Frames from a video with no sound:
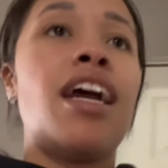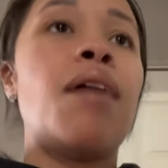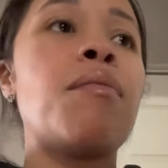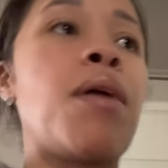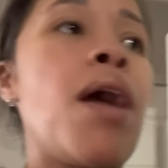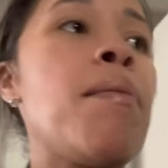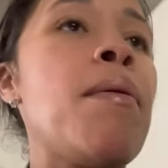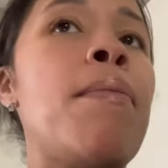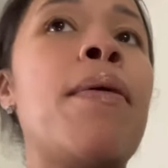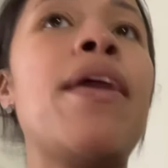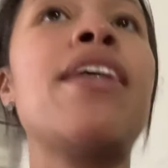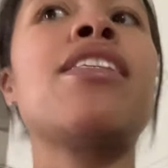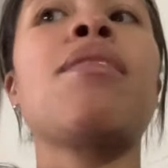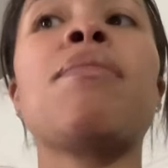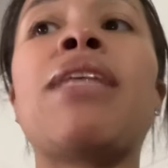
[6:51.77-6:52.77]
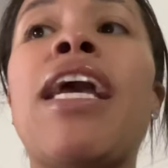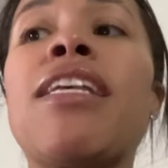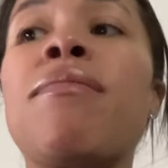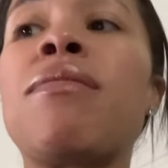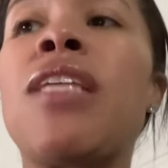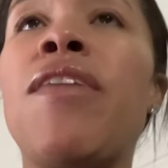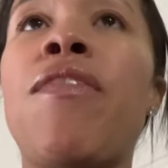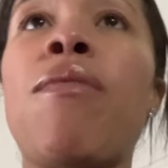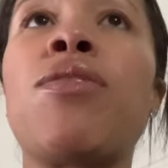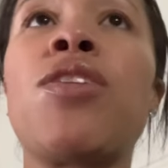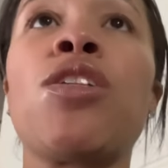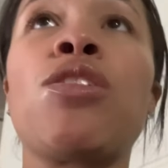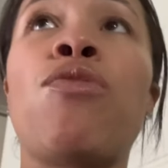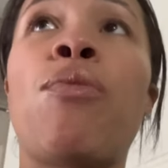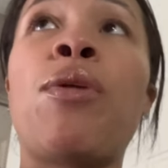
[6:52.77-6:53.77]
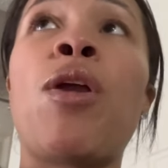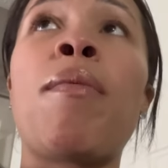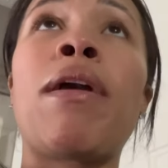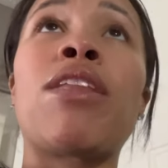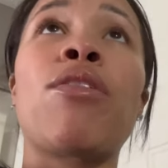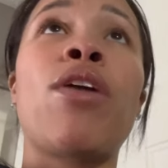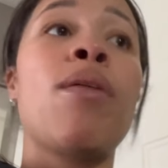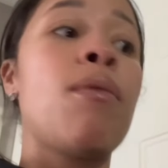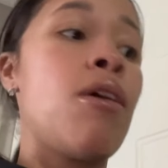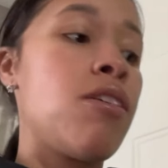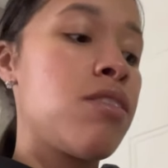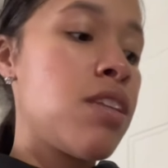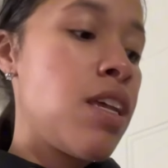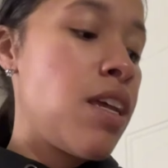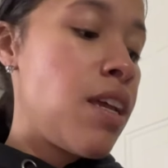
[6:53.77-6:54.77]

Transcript: I'm coming, Peace. I'm gonna take some stuff upstairs before we go back to Grandma's.